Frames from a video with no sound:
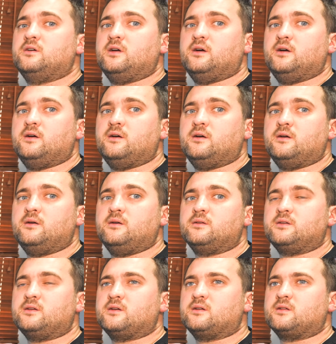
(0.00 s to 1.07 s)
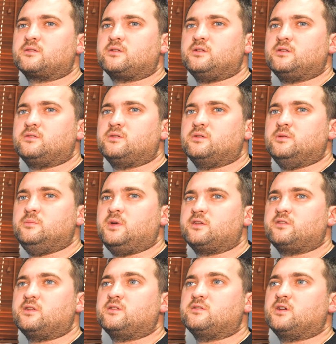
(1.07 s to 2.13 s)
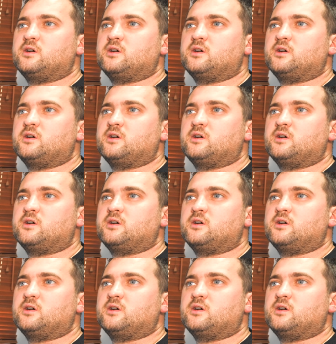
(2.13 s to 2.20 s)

Uh, yeah, it's going to totally mess things